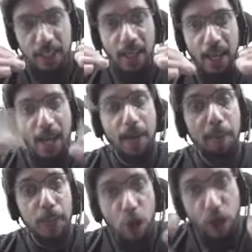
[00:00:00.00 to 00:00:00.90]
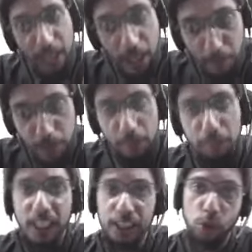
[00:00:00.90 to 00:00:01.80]
and beyond that minimum
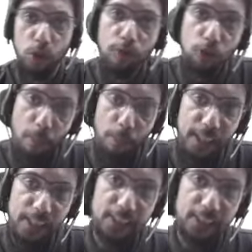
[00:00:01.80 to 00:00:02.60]
threshold of competence,